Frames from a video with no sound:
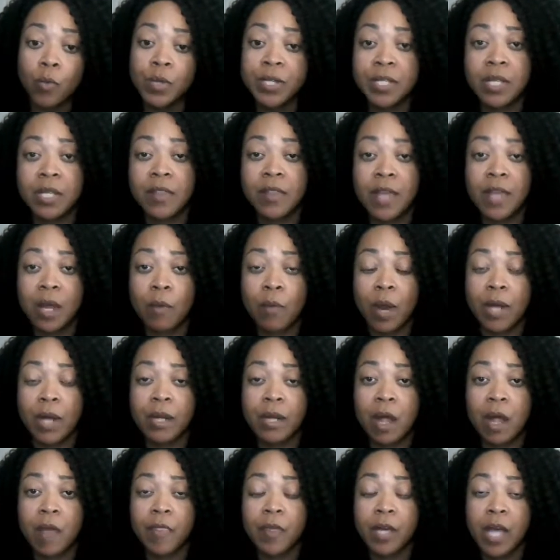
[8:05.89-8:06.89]
We see that right
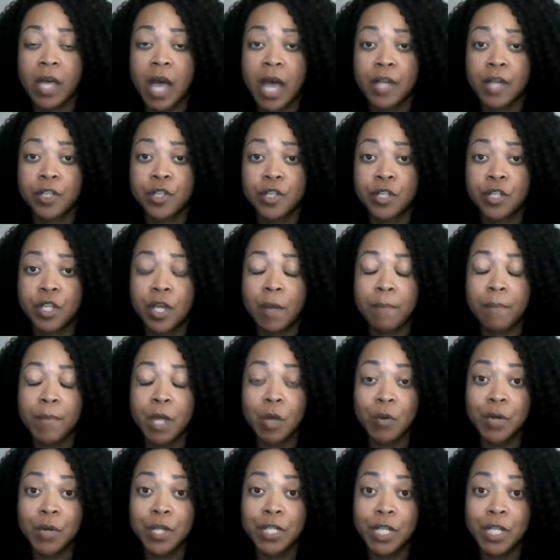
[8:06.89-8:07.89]
now in the conscious
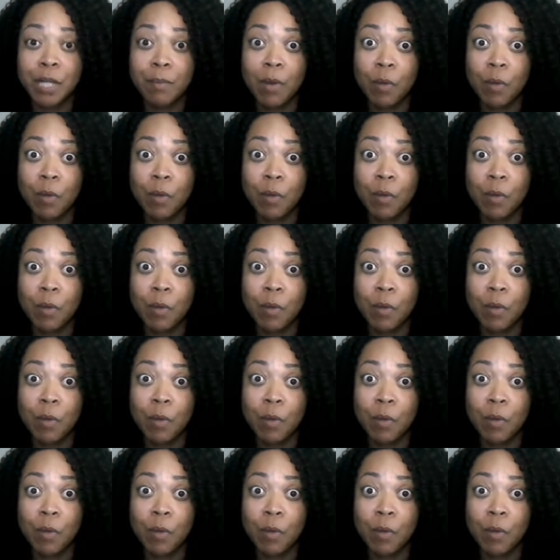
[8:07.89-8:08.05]
community,